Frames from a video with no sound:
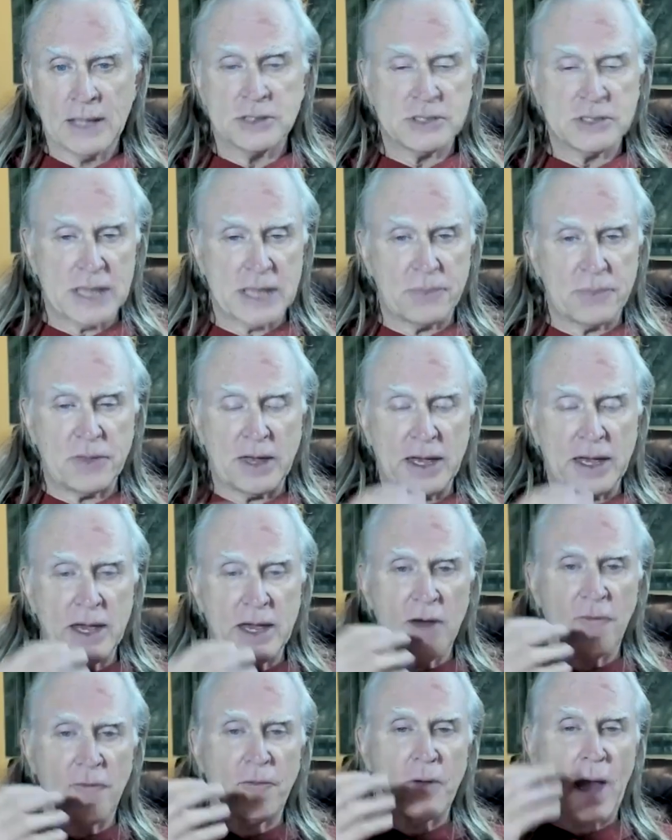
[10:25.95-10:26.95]
Same thing
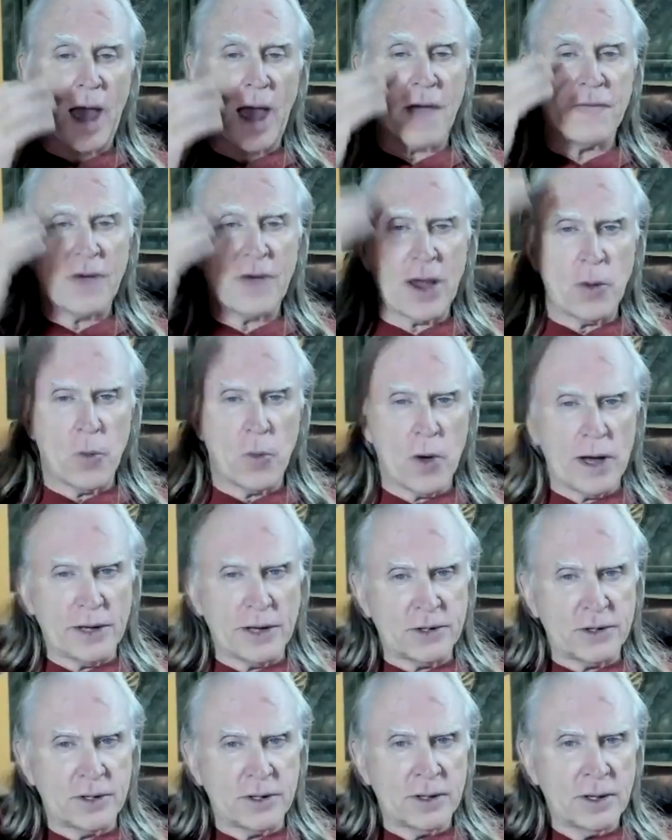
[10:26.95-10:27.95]
here. If I
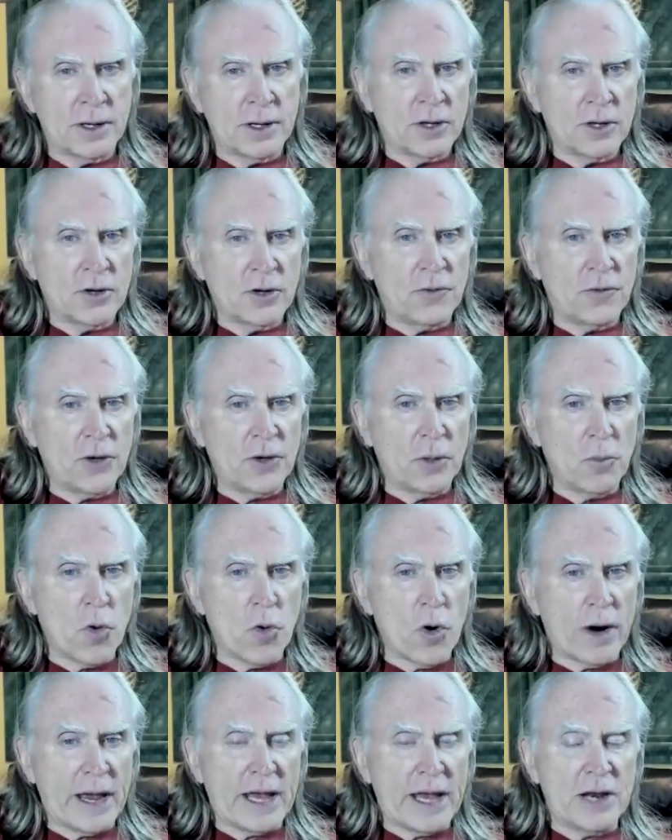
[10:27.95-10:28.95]
want to feel
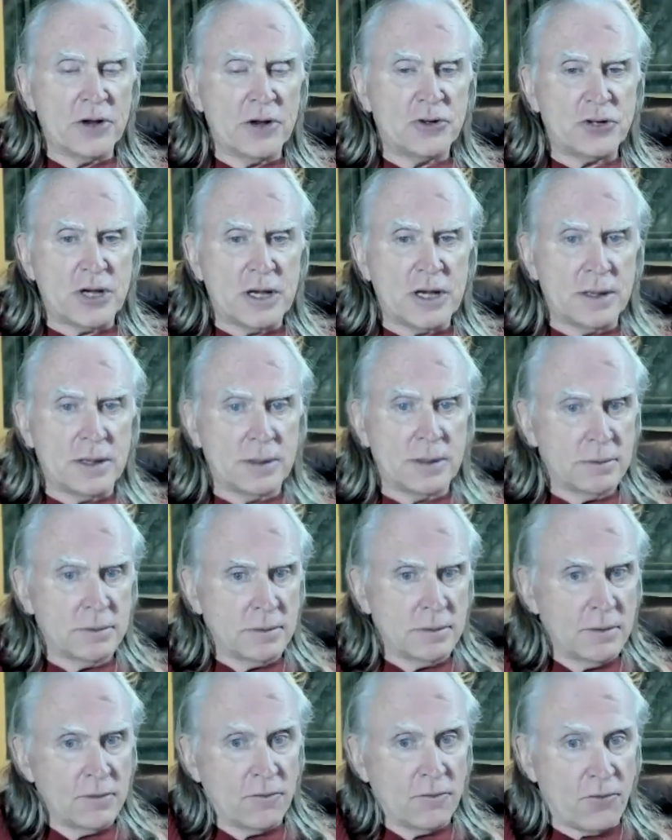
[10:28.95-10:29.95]
more energy
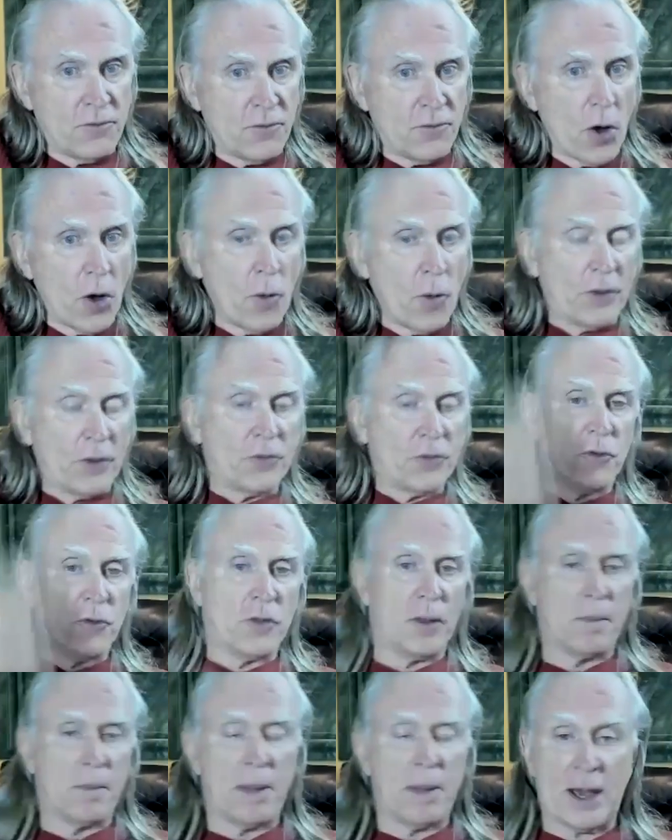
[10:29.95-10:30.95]
flowing through
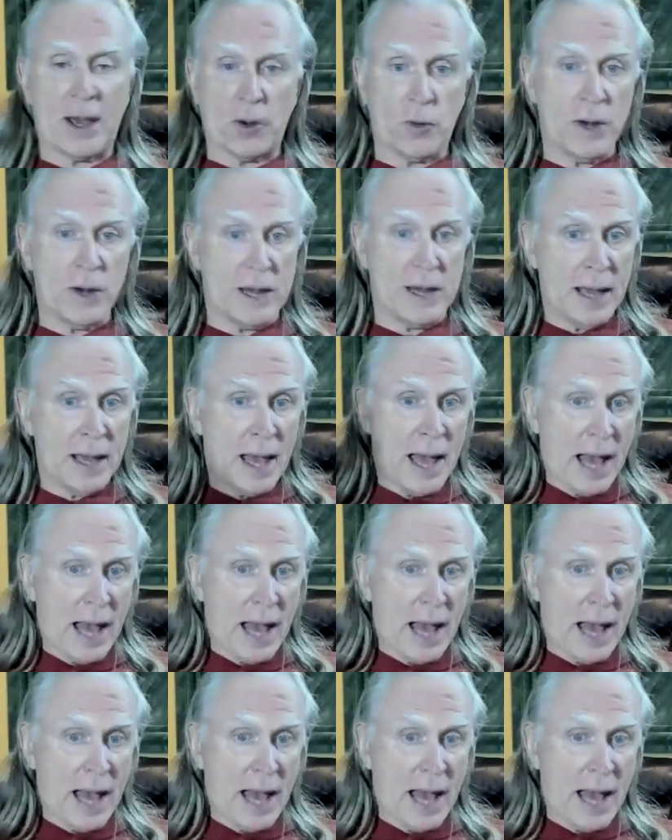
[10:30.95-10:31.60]
the bai hui,